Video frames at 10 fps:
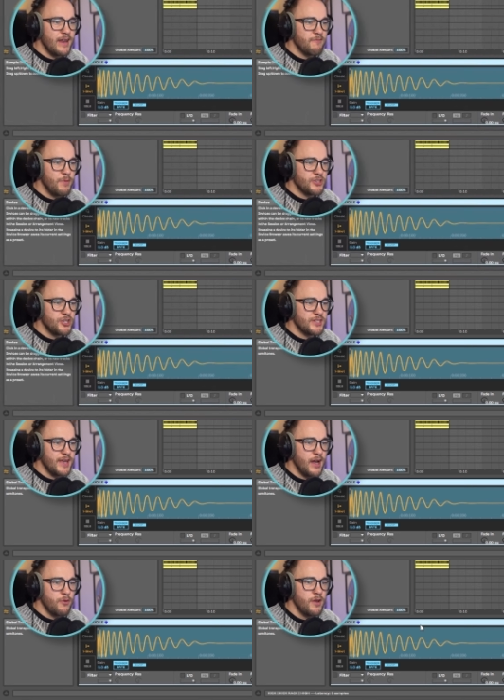and I've pitched it
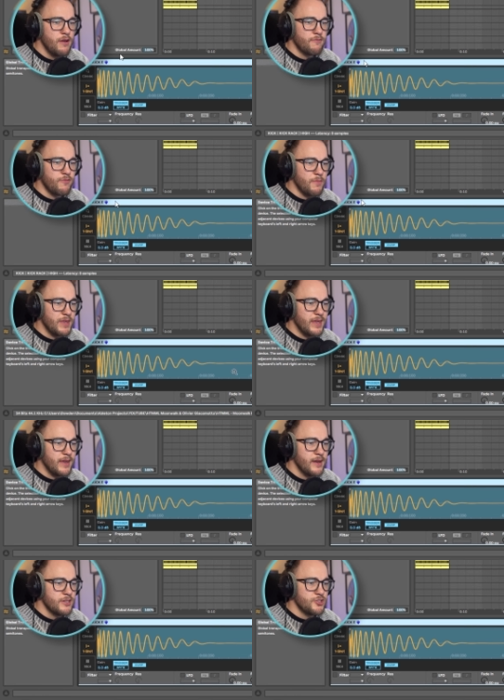down from E